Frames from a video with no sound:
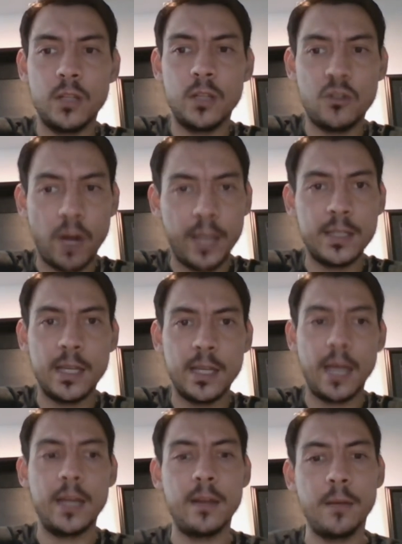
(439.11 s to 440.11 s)
trying to
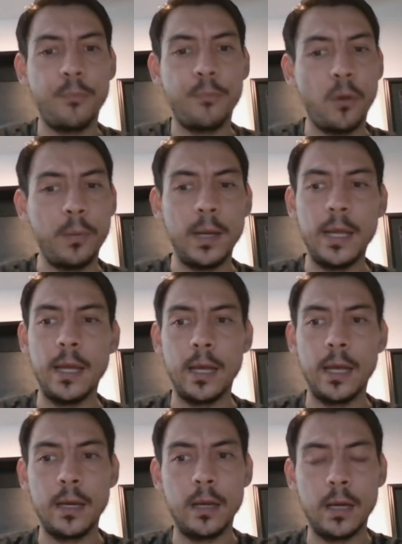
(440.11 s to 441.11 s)
get it done properly,
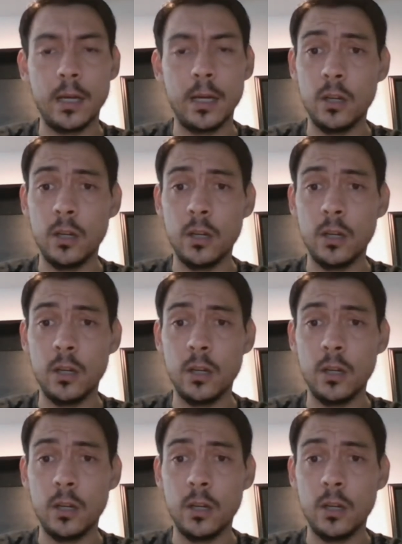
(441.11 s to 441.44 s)
and you